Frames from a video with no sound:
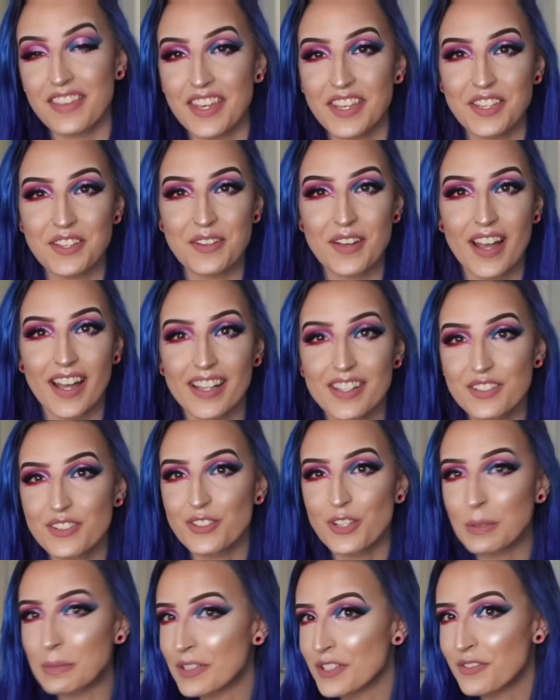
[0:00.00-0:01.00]
you guys
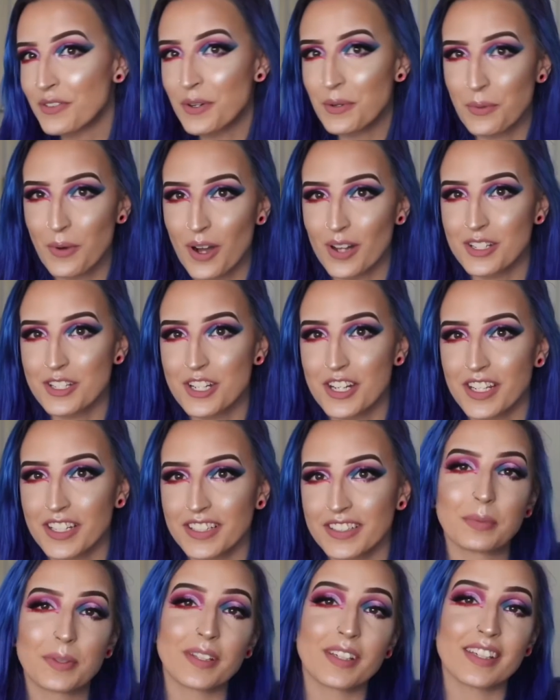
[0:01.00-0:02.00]
so much for
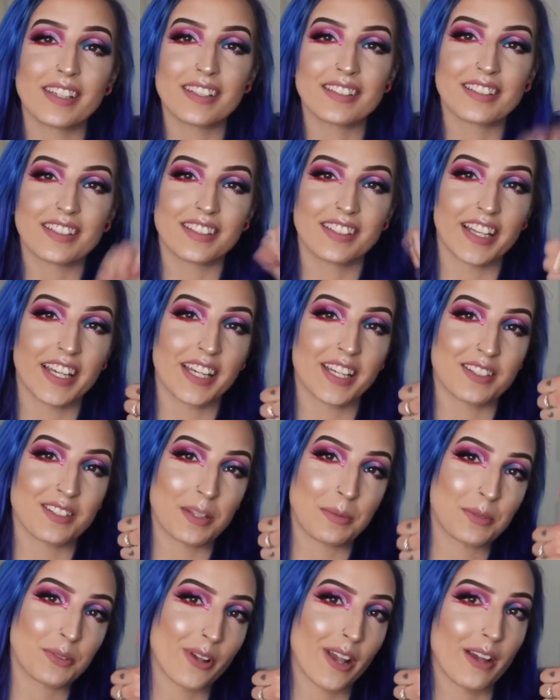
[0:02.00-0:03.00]
watching. Please like and
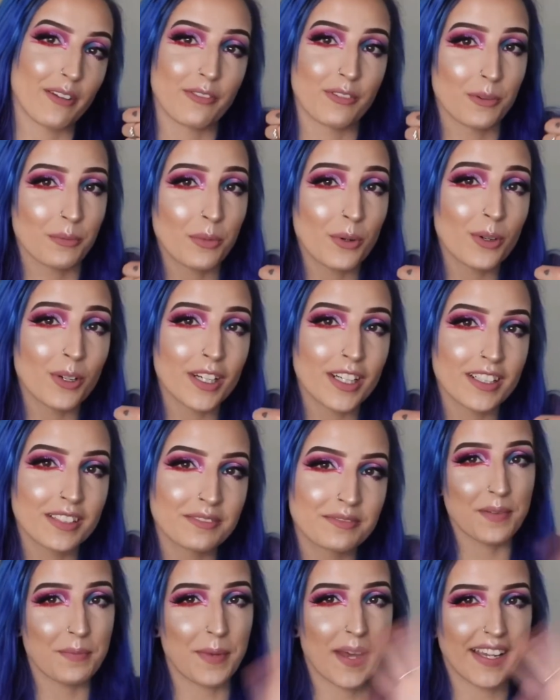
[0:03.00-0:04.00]
subscribe for more.
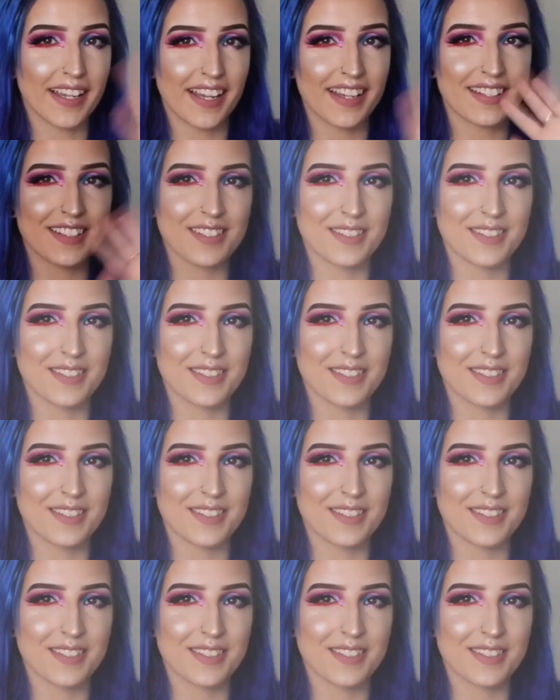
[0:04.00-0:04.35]
Bye guys.